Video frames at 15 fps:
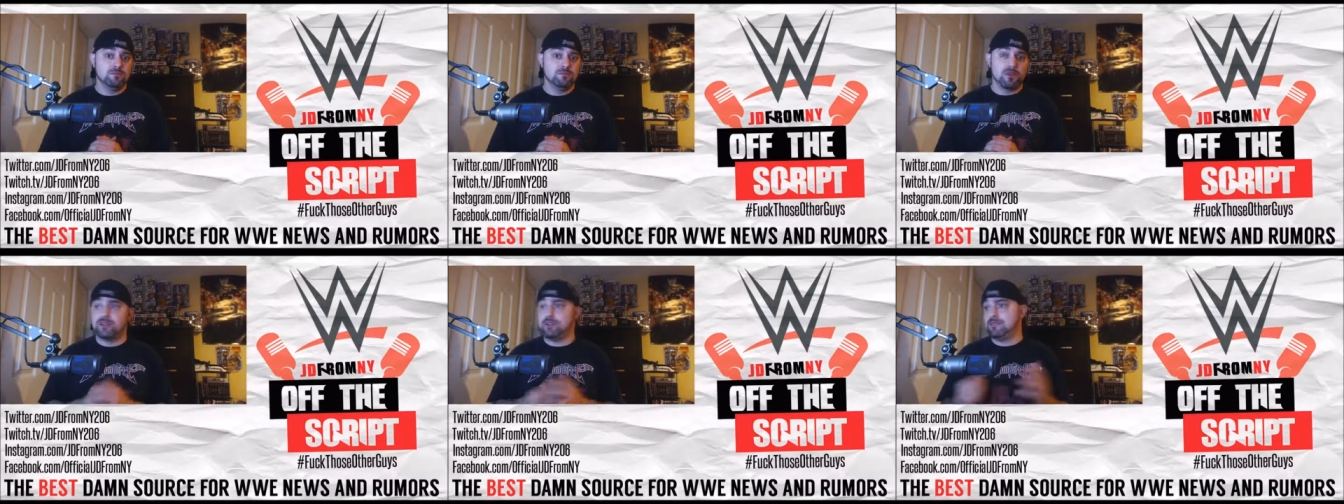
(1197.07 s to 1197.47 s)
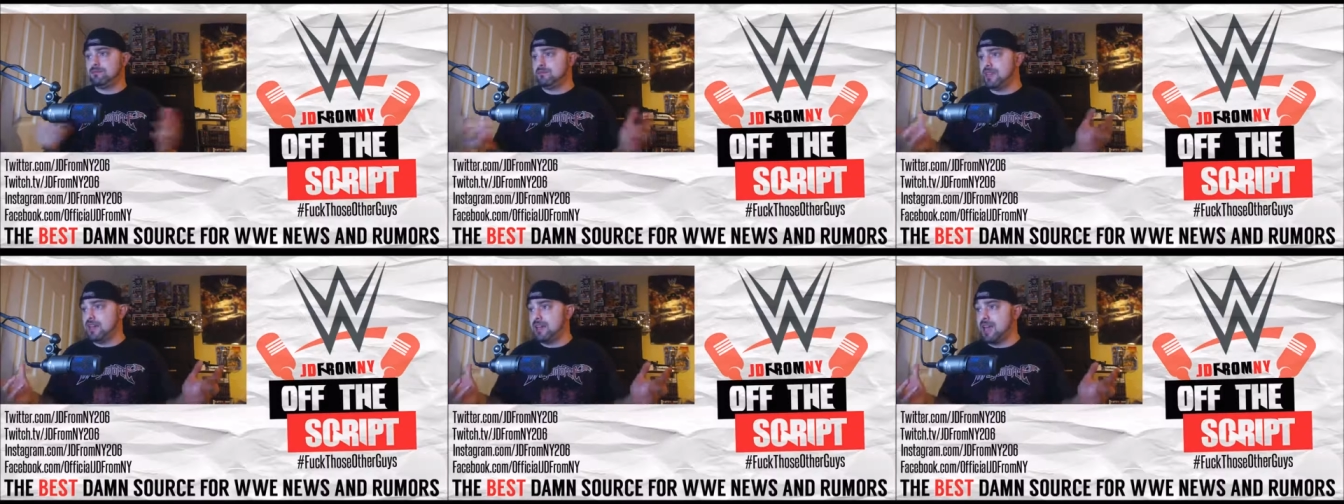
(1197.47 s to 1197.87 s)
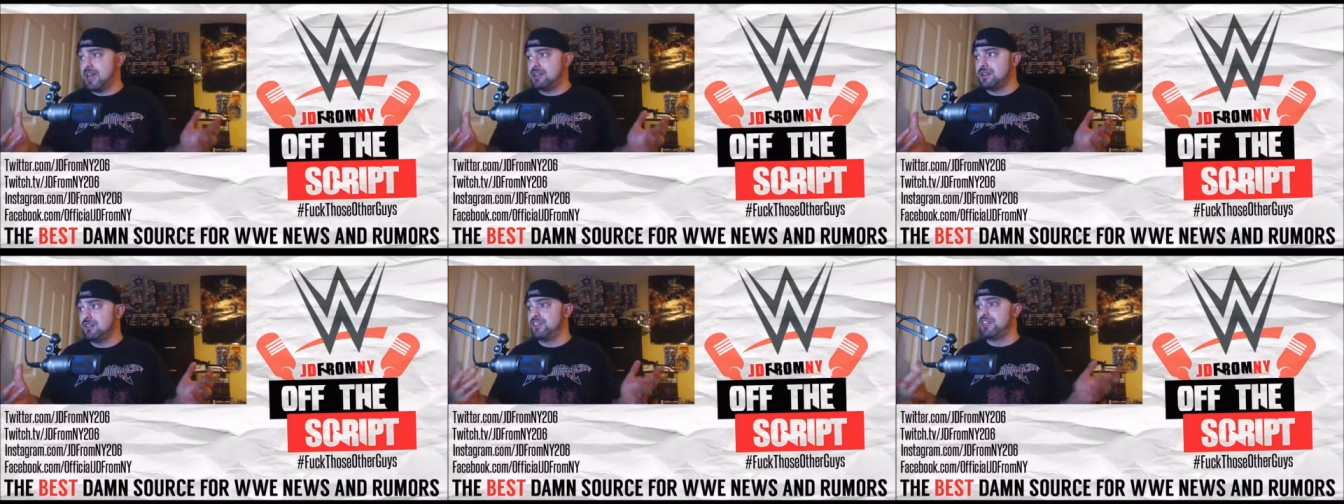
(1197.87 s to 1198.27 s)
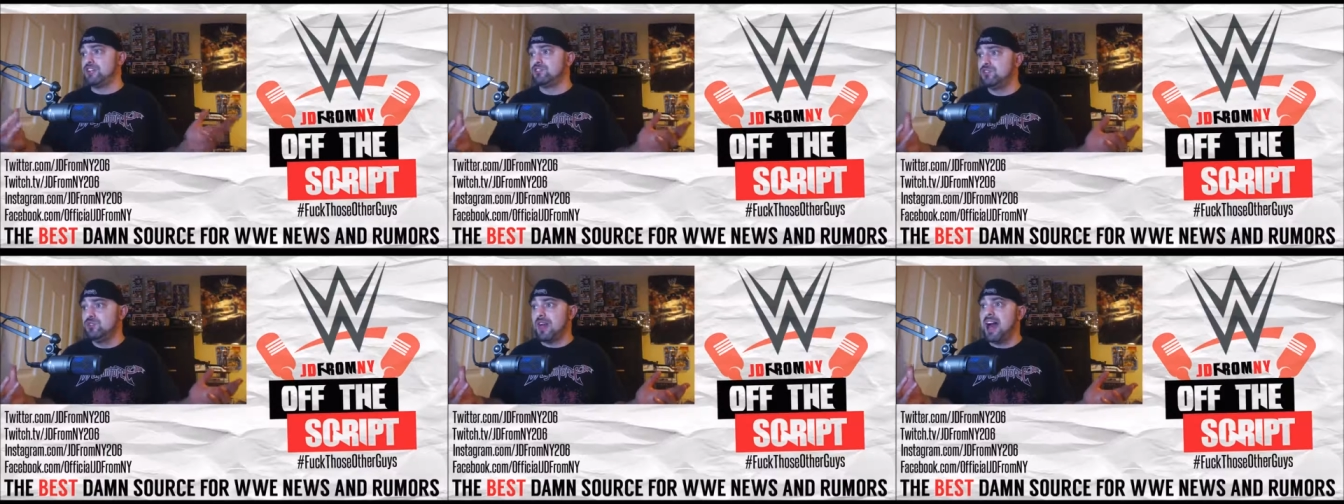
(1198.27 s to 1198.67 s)
But then again, if you're going
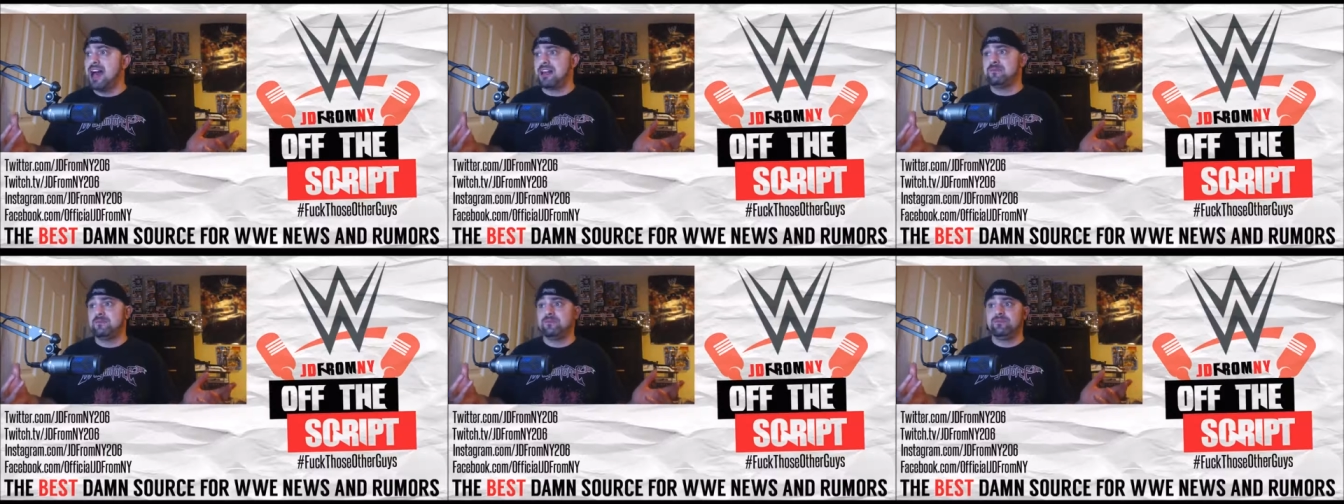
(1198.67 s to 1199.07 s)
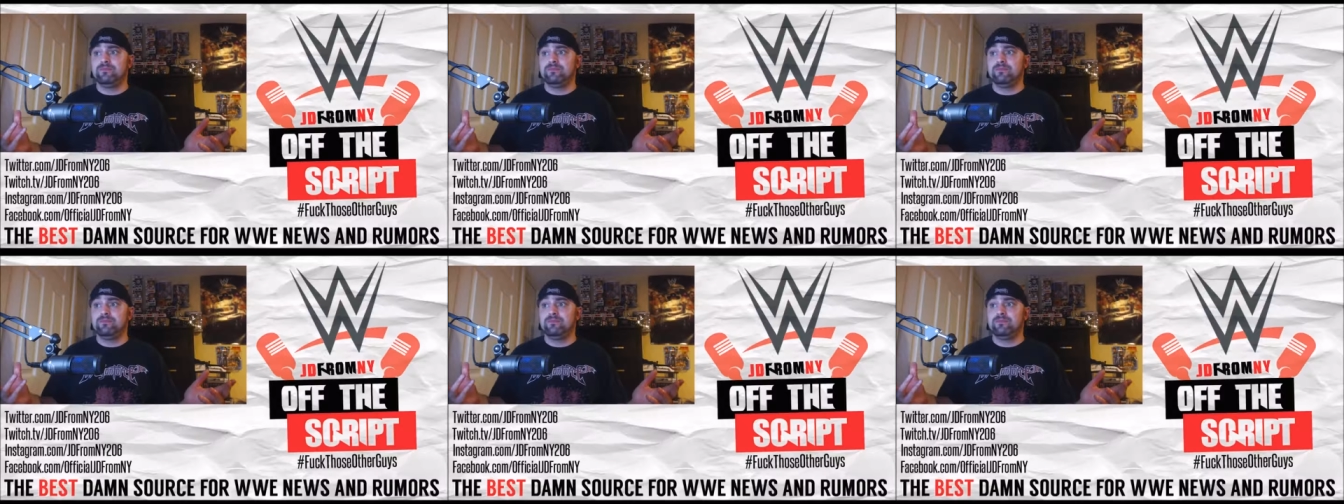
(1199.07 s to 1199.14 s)
to do that,